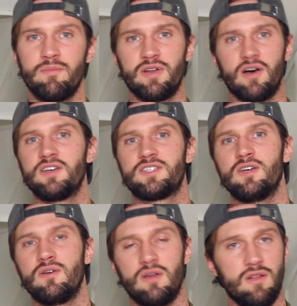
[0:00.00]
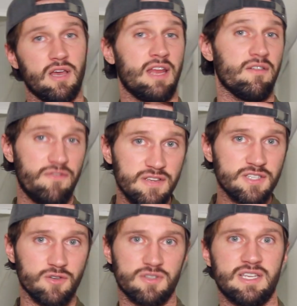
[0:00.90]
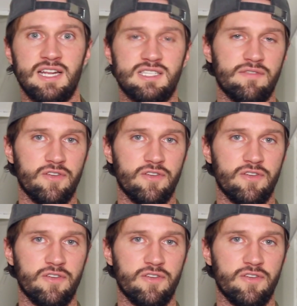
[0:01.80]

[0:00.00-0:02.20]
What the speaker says: But also in a physical sense,